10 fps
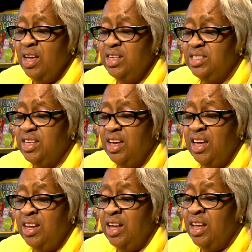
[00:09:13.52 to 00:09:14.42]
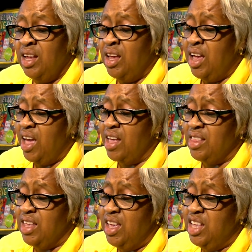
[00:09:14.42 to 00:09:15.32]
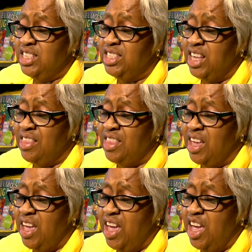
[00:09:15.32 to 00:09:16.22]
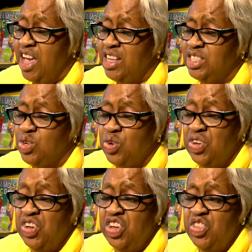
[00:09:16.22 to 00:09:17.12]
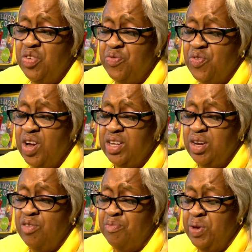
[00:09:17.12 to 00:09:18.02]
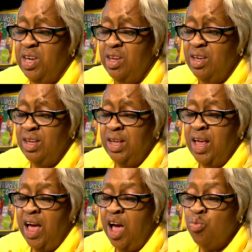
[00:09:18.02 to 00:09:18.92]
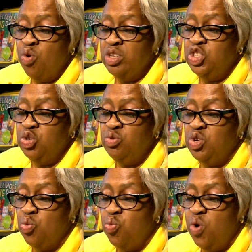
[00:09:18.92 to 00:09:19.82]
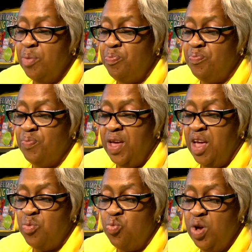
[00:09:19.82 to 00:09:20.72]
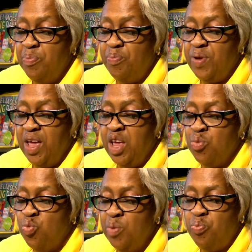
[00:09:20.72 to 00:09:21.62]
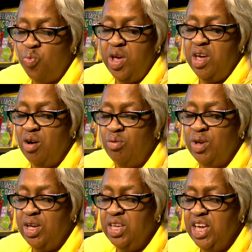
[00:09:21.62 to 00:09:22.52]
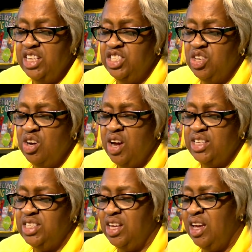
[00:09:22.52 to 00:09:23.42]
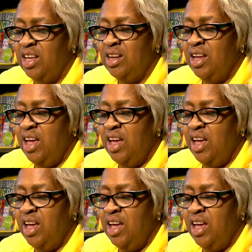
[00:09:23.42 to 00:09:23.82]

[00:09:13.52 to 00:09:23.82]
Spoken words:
he said, and he set the eggs in the front of me. I want you to whip and whip and whip well. Yes, sir, I said,